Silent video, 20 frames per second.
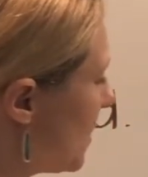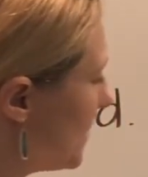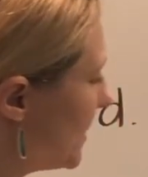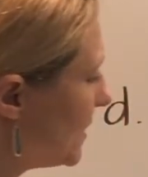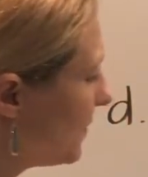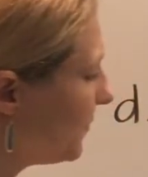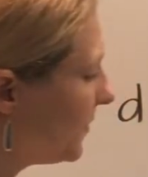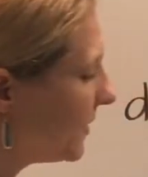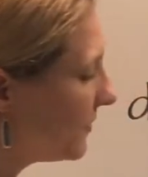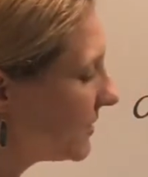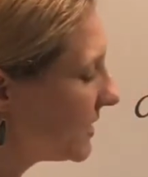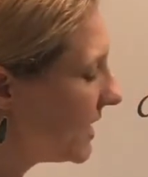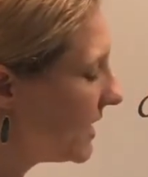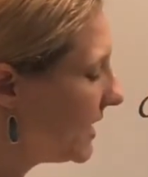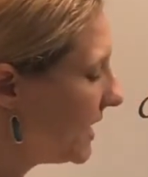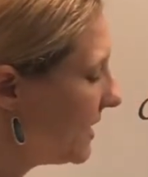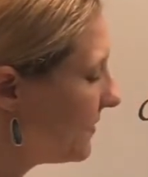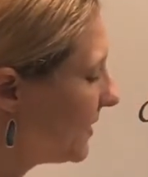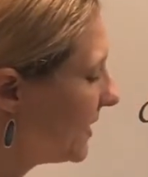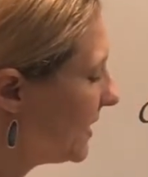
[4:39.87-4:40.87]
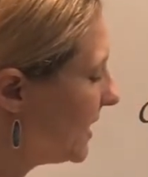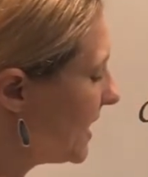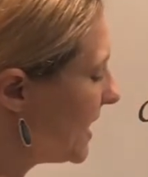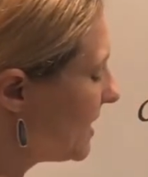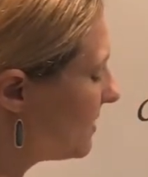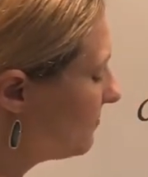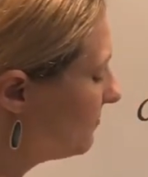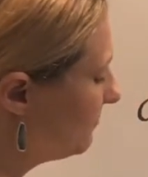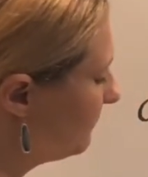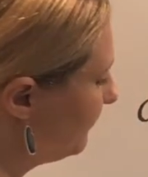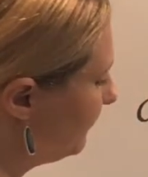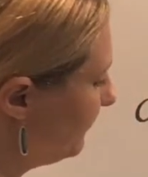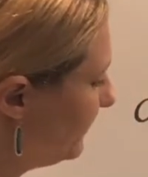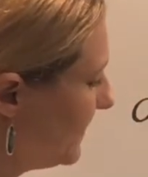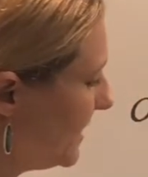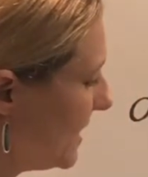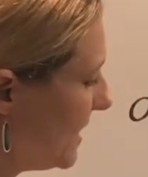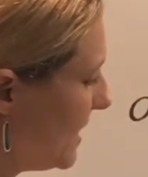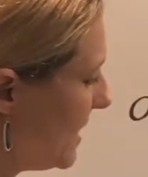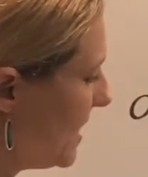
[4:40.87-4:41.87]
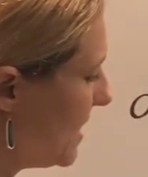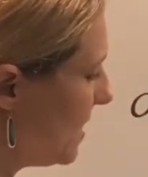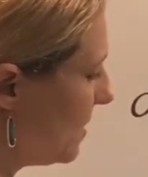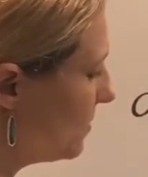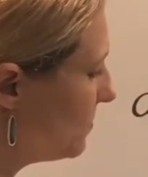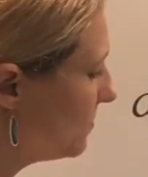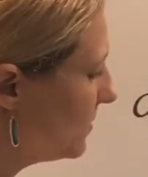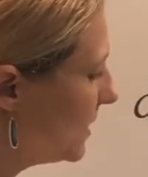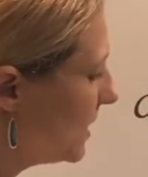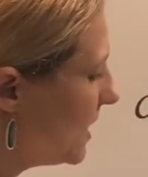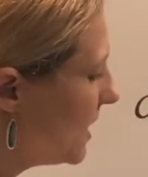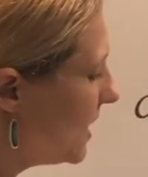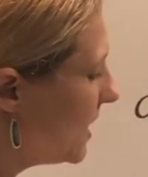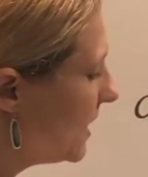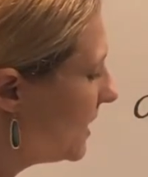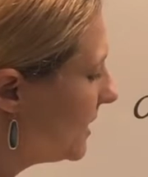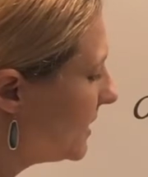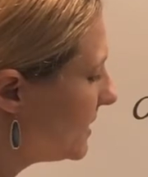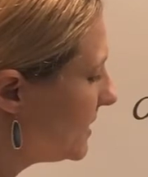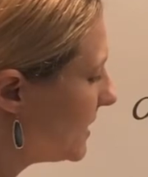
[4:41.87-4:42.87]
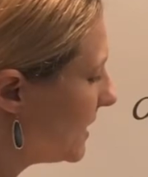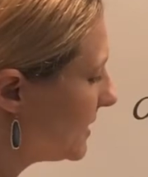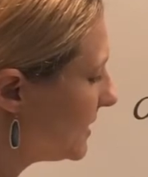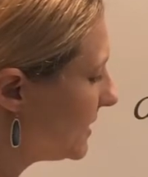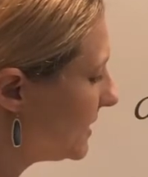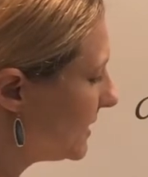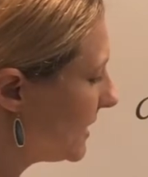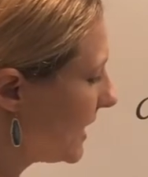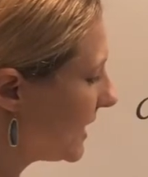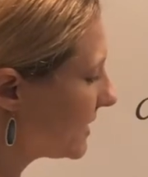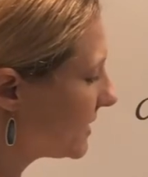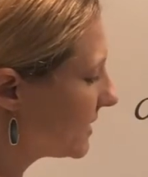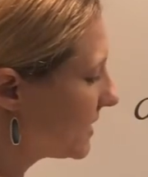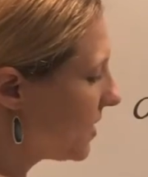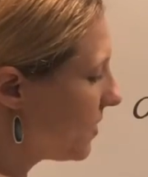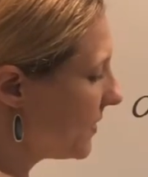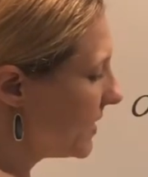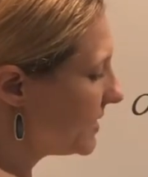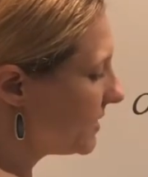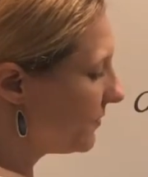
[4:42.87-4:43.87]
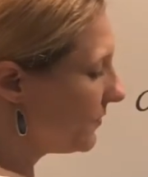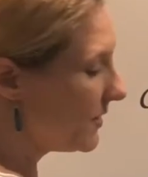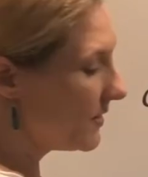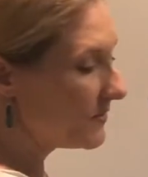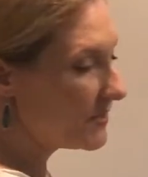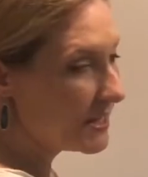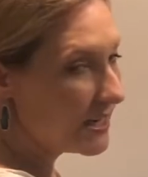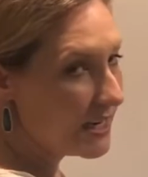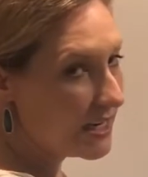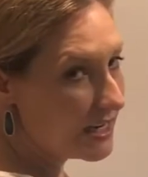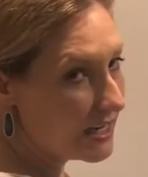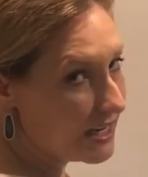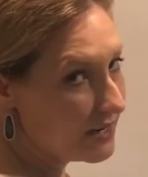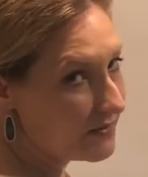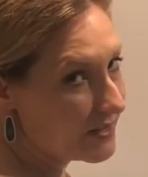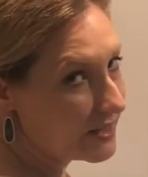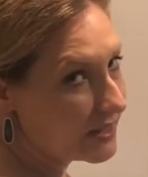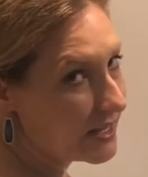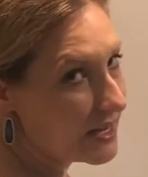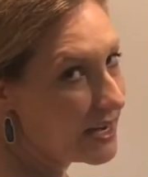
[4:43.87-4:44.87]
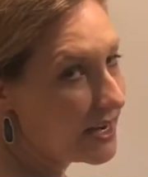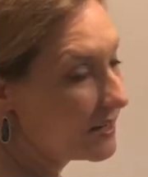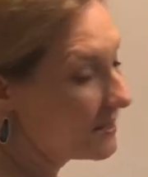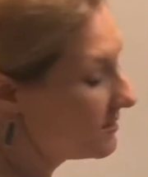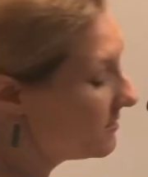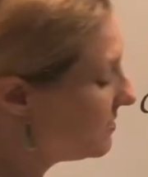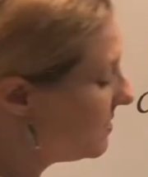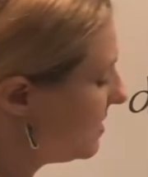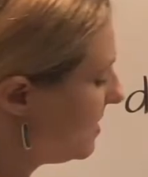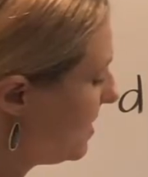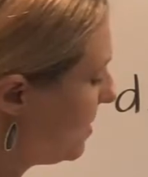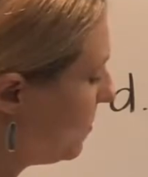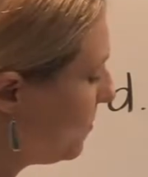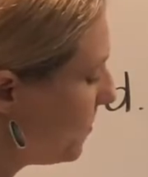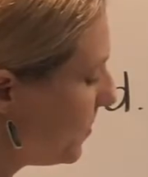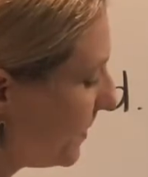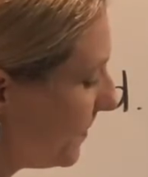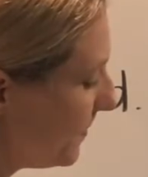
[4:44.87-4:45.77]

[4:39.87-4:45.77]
into 15 evenly? No. Does 6 go into 15 evenly? Nope.